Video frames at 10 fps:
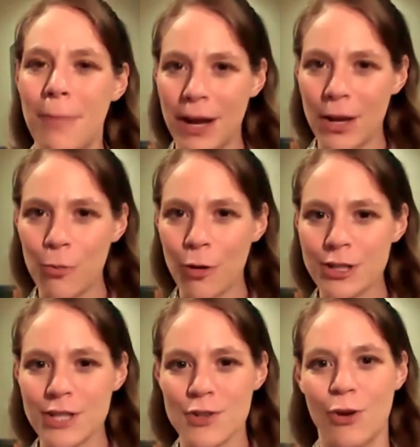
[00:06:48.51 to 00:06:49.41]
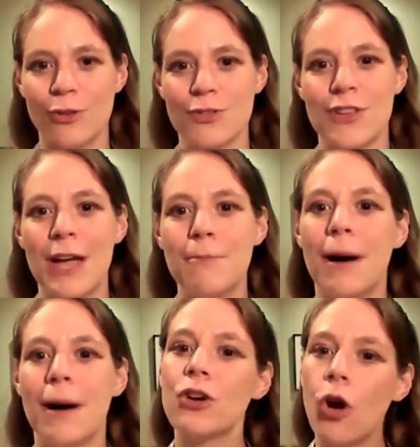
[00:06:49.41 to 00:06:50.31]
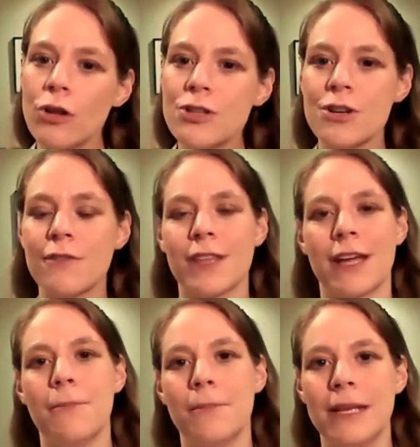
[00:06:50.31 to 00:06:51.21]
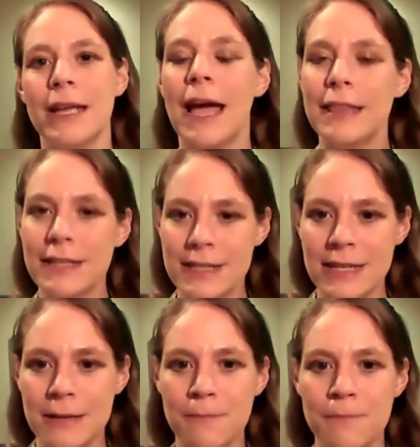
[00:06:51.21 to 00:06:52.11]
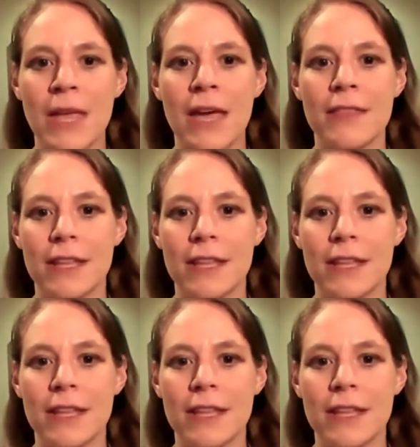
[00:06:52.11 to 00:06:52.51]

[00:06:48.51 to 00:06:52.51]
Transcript: by your project's goals and by the culture of the company and the team